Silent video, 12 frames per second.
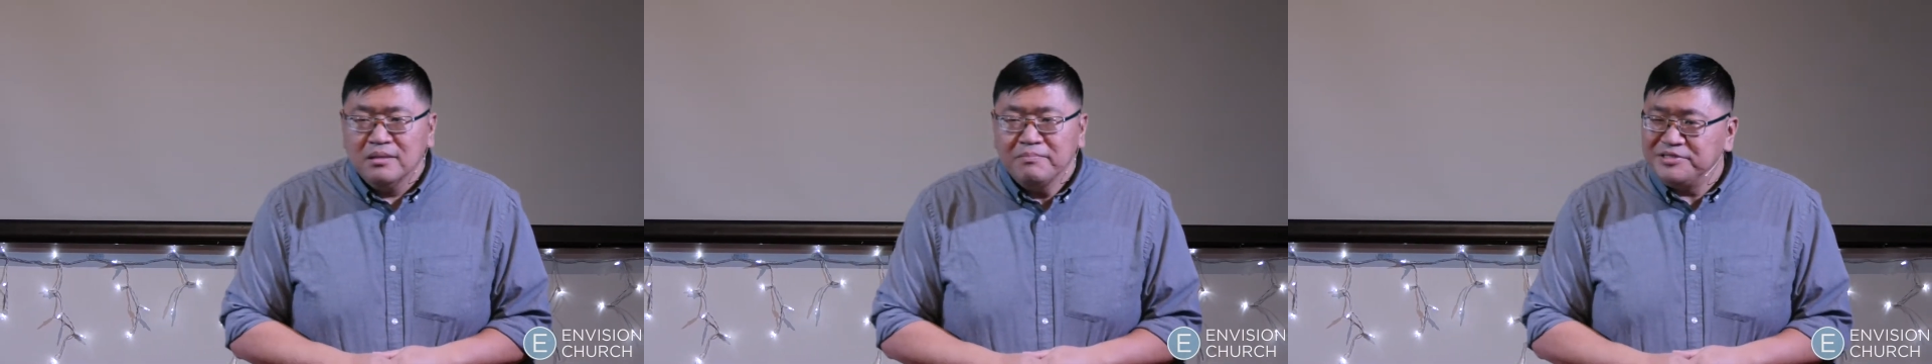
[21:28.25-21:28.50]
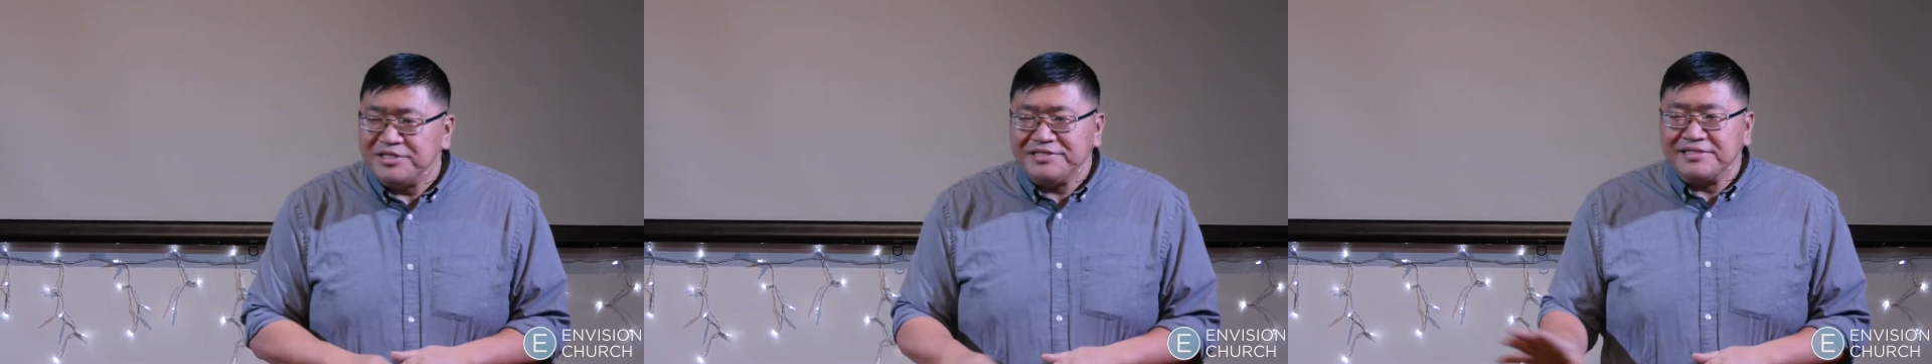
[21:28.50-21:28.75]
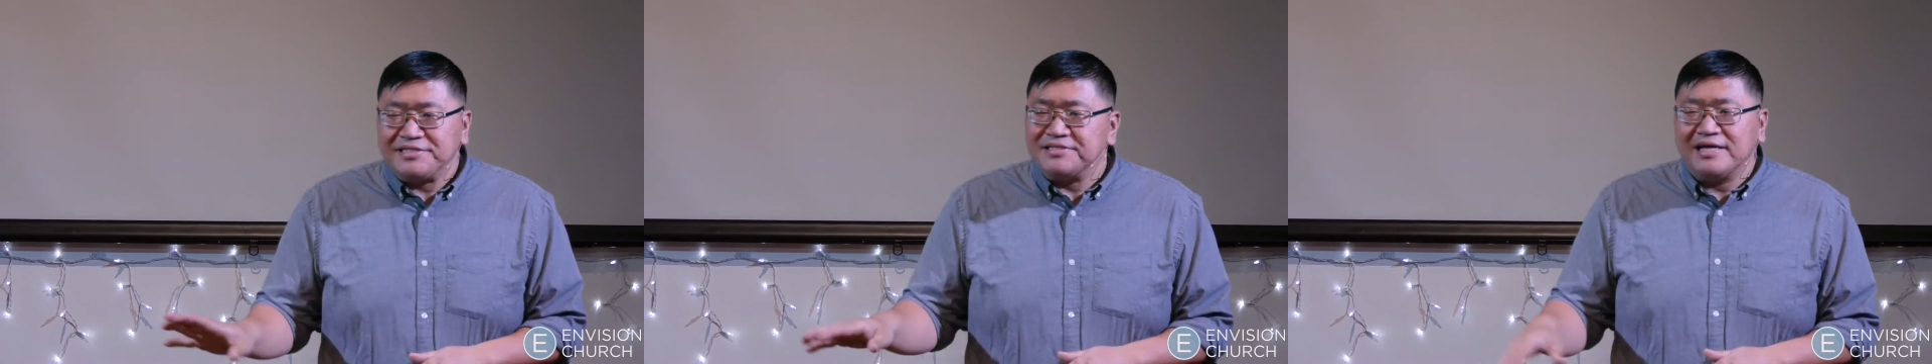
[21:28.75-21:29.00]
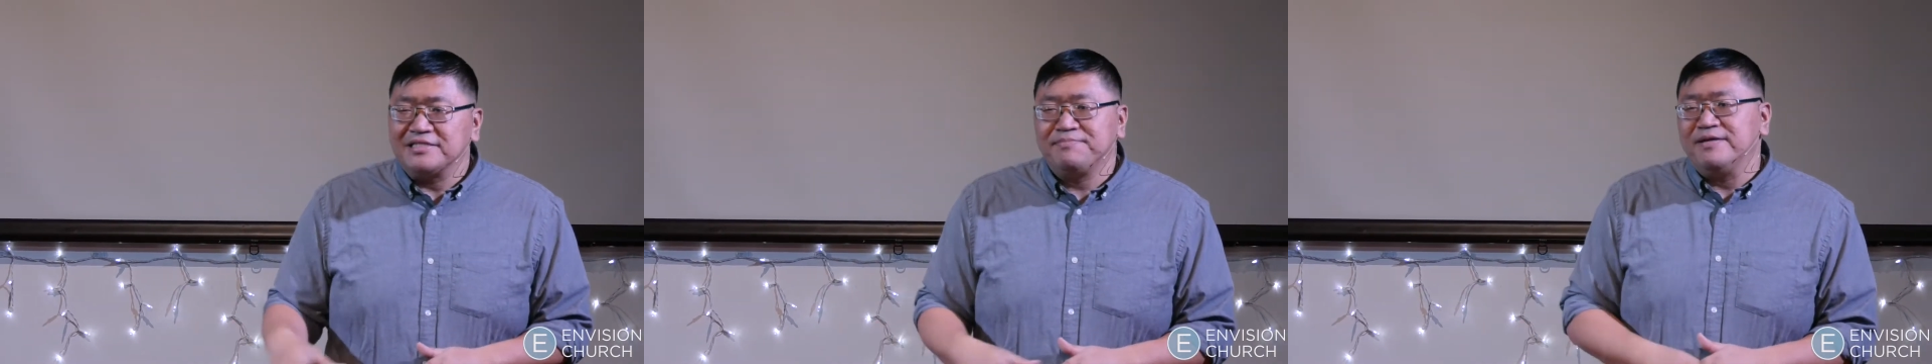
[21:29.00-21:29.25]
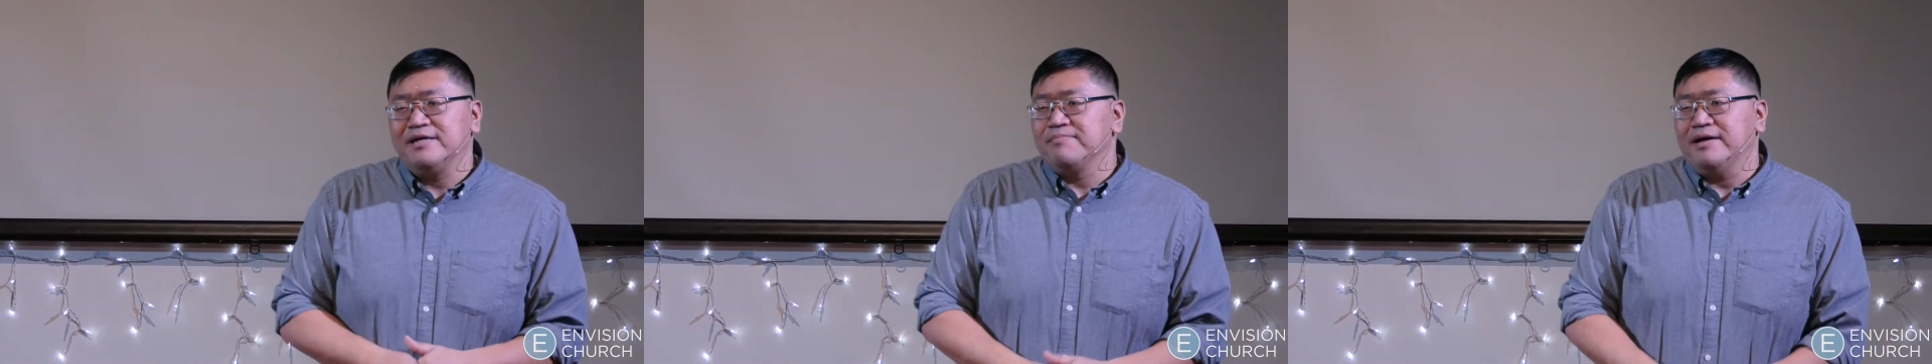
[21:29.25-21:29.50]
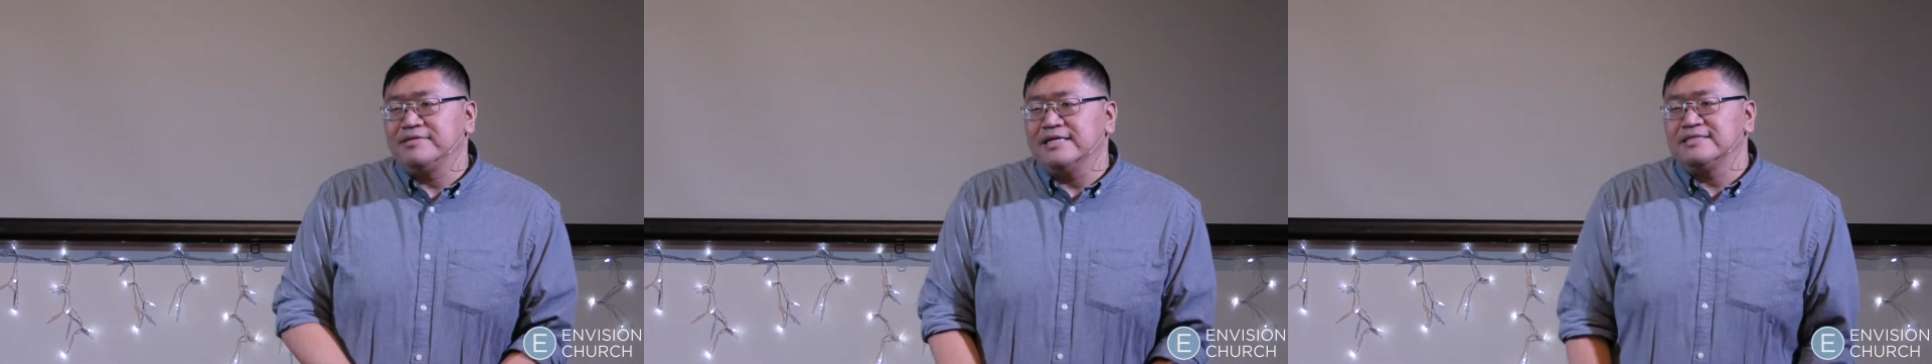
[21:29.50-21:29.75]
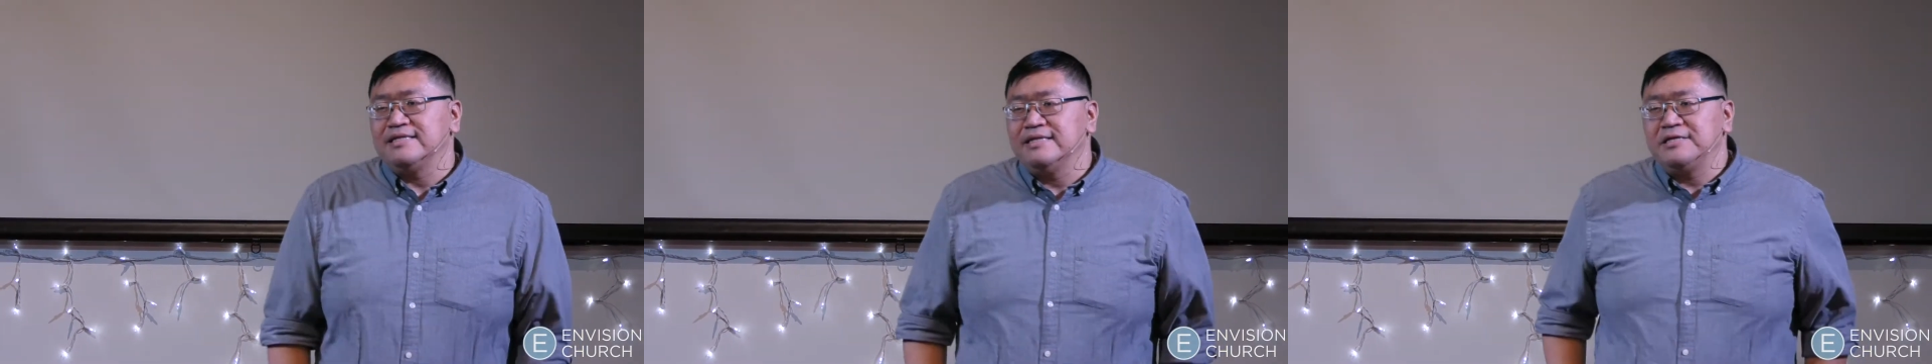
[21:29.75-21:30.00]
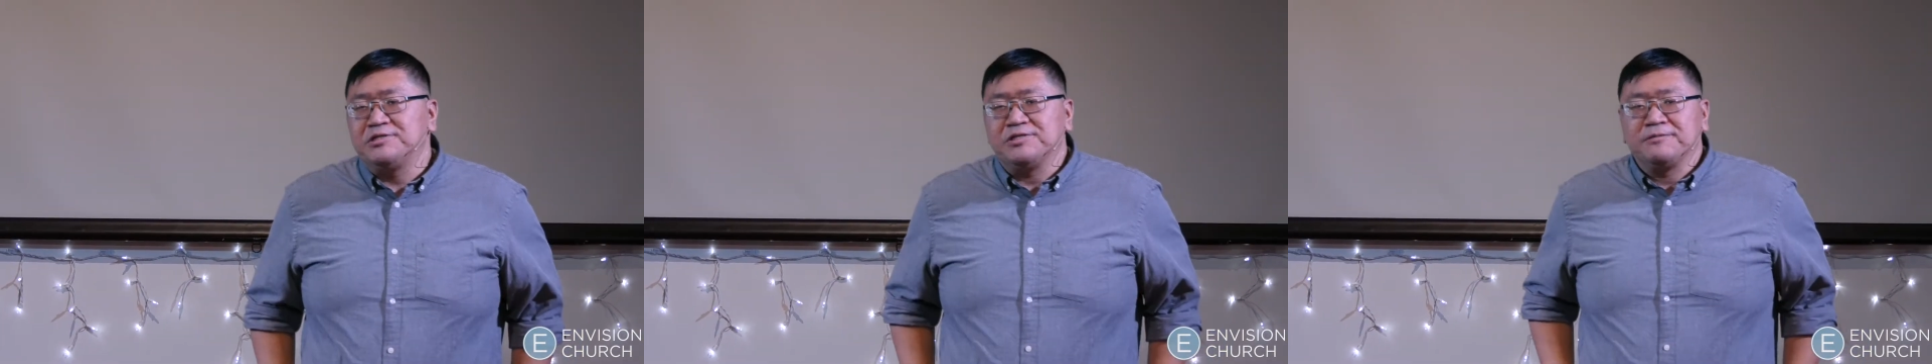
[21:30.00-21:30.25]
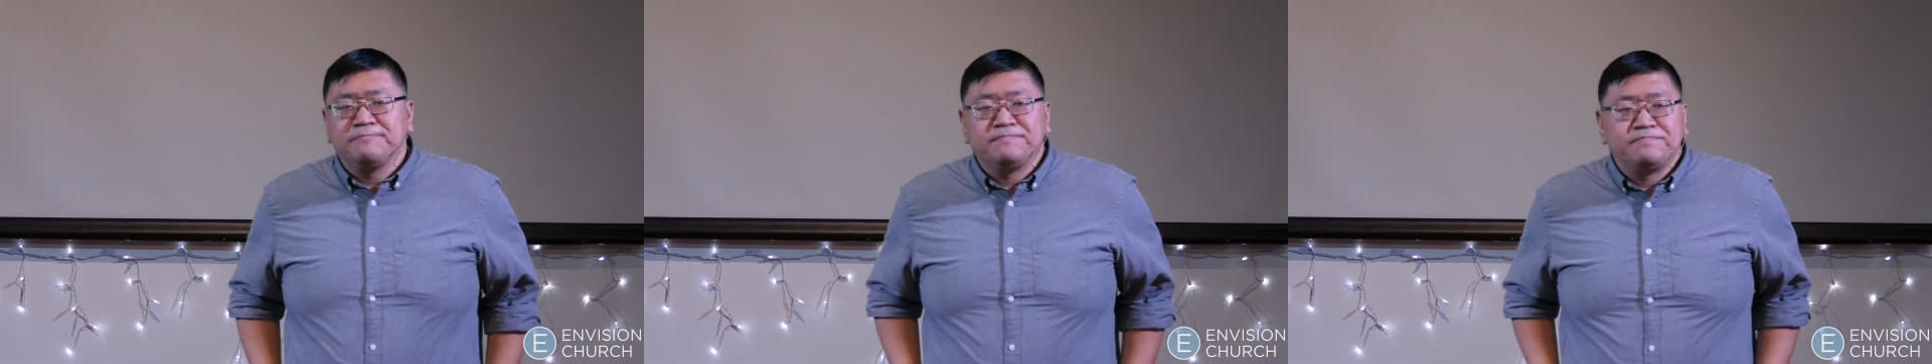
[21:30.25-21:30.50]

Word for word: But Jesus is not speaking about destination.